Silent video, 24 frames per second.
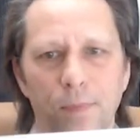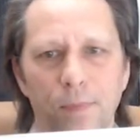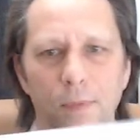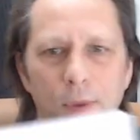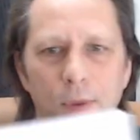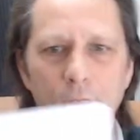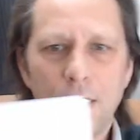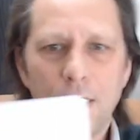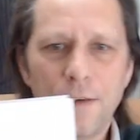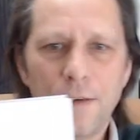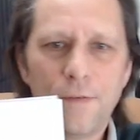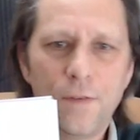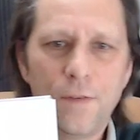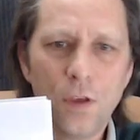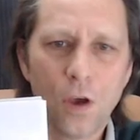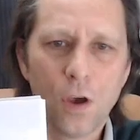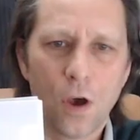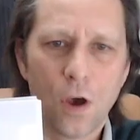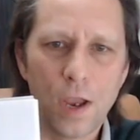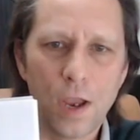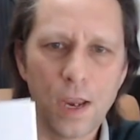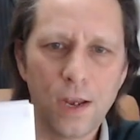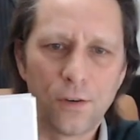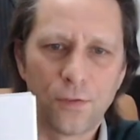if
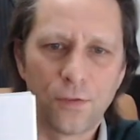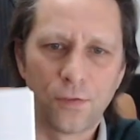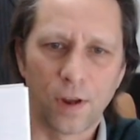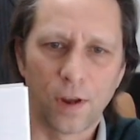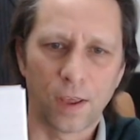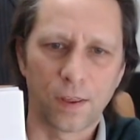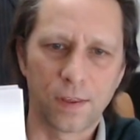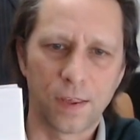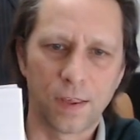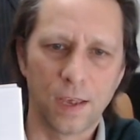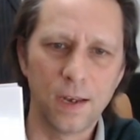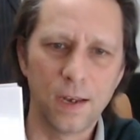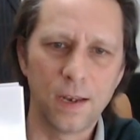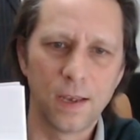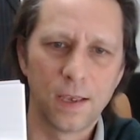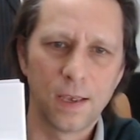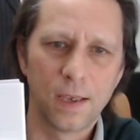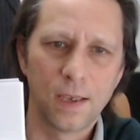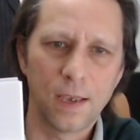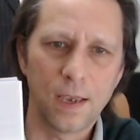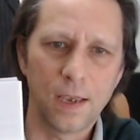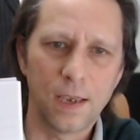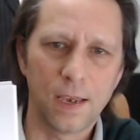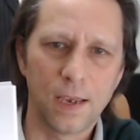you're interested
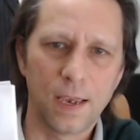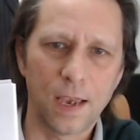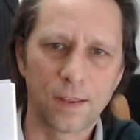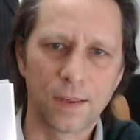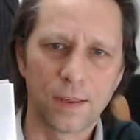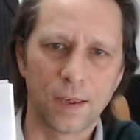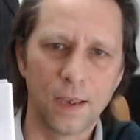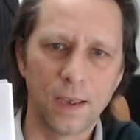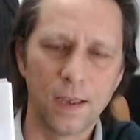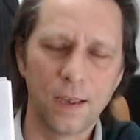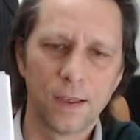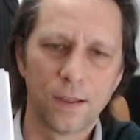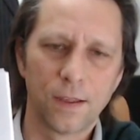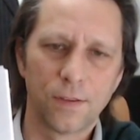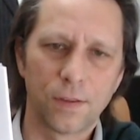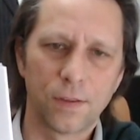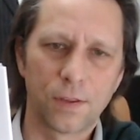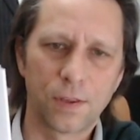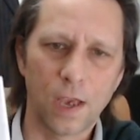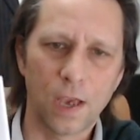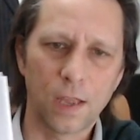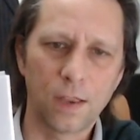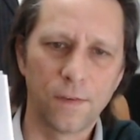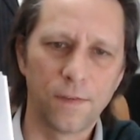in getting the
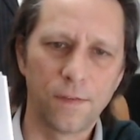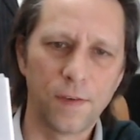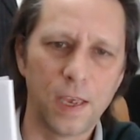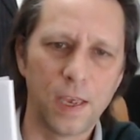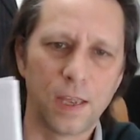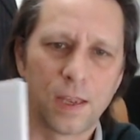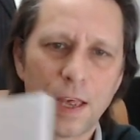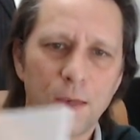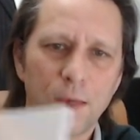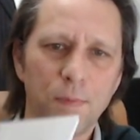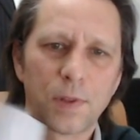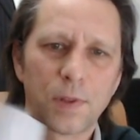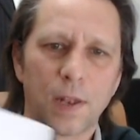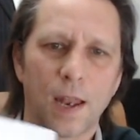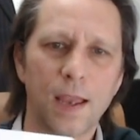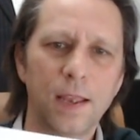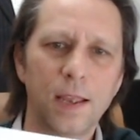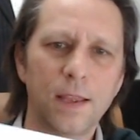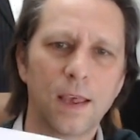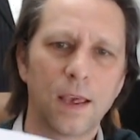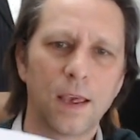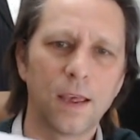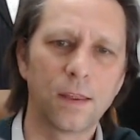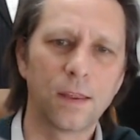set of e-tips
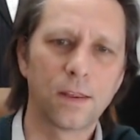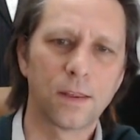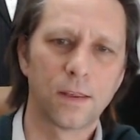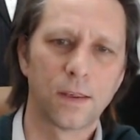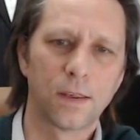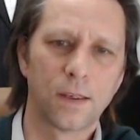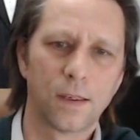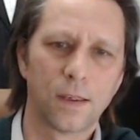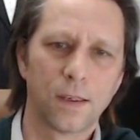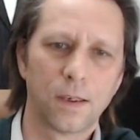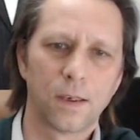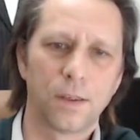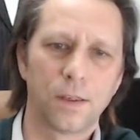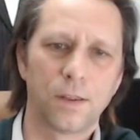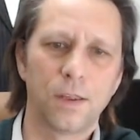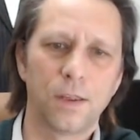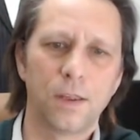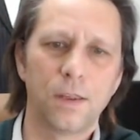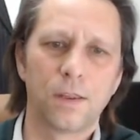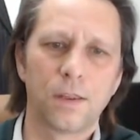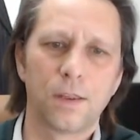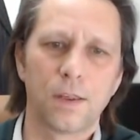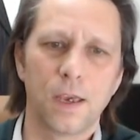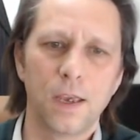like this, as
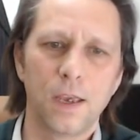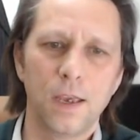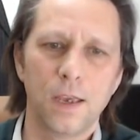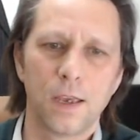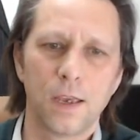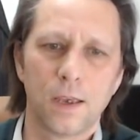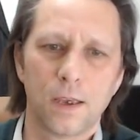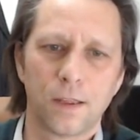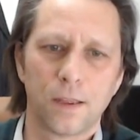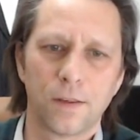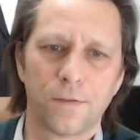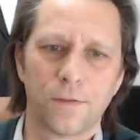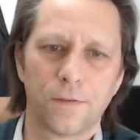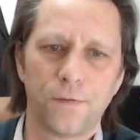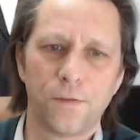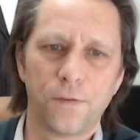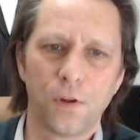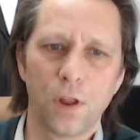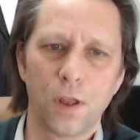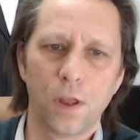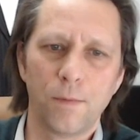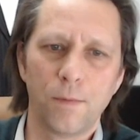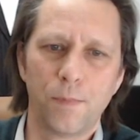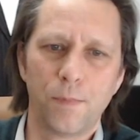you can see, it's a
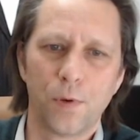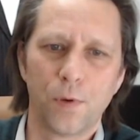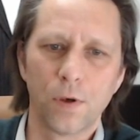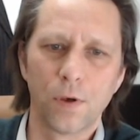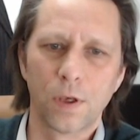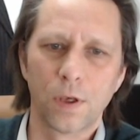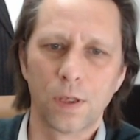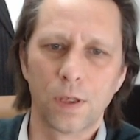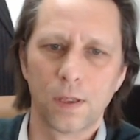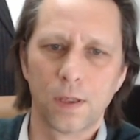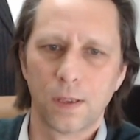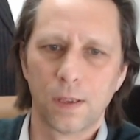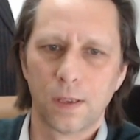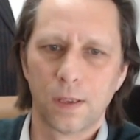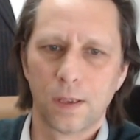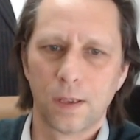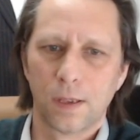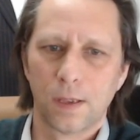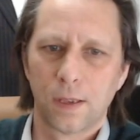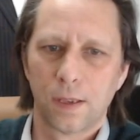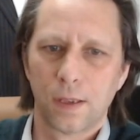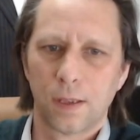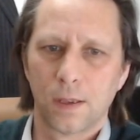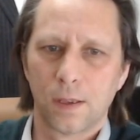full-on book,
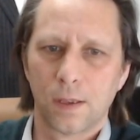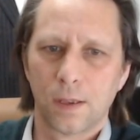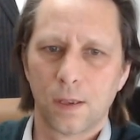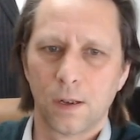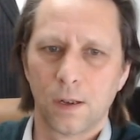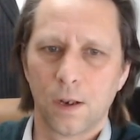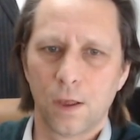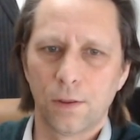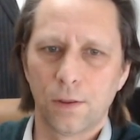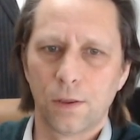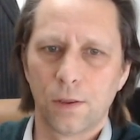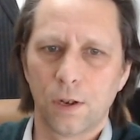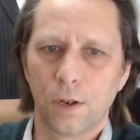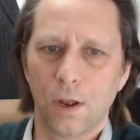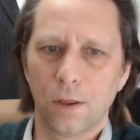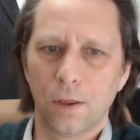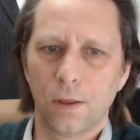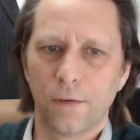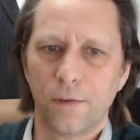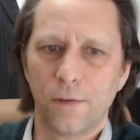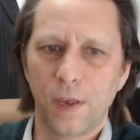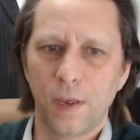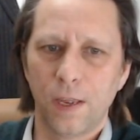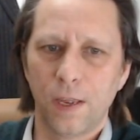lots and
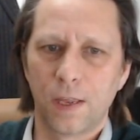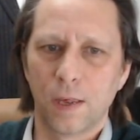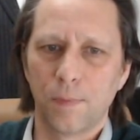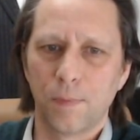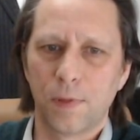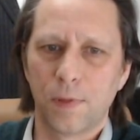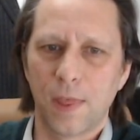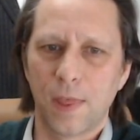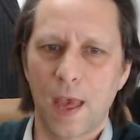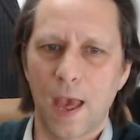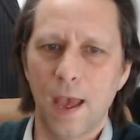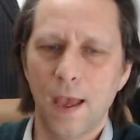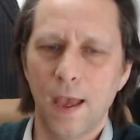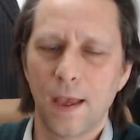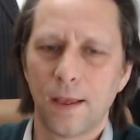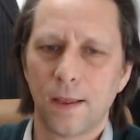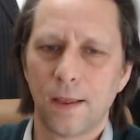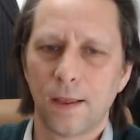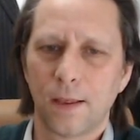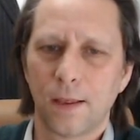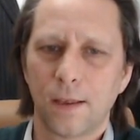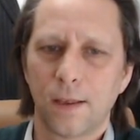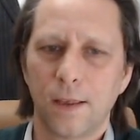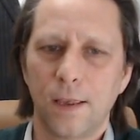lots of e-tips there.
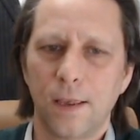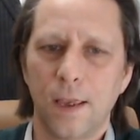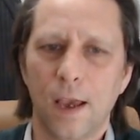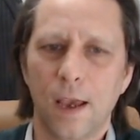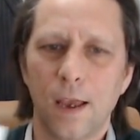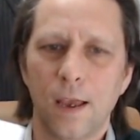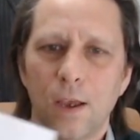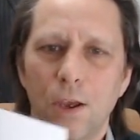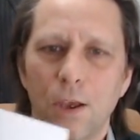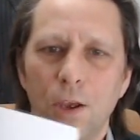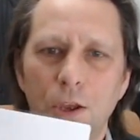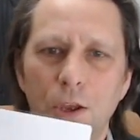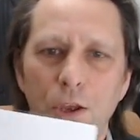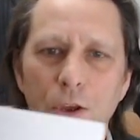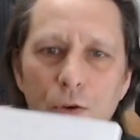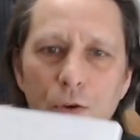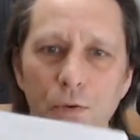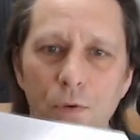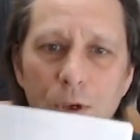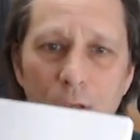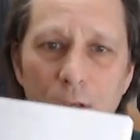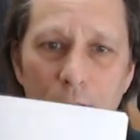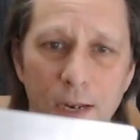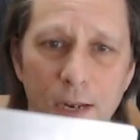Yeah,
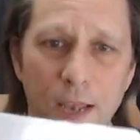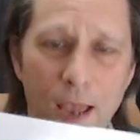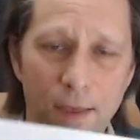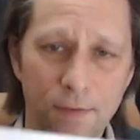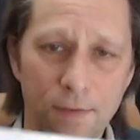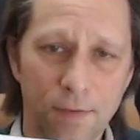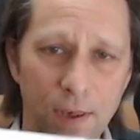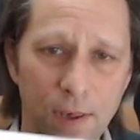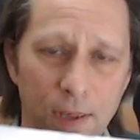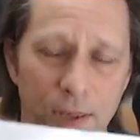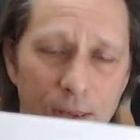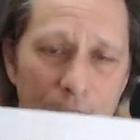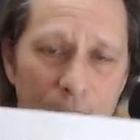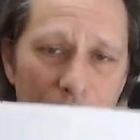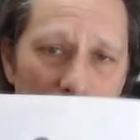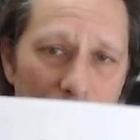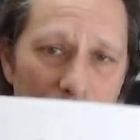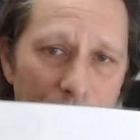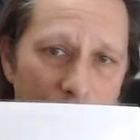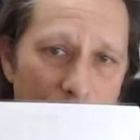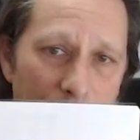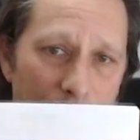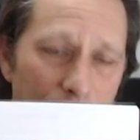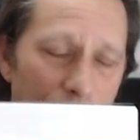you can get this
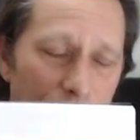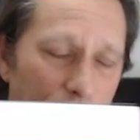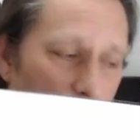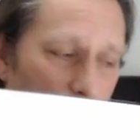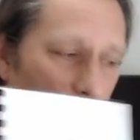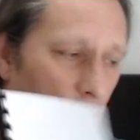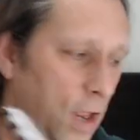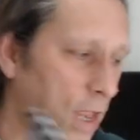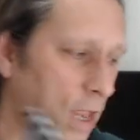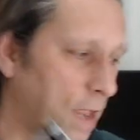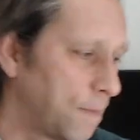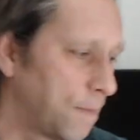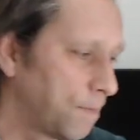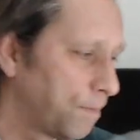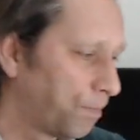and you can get it free.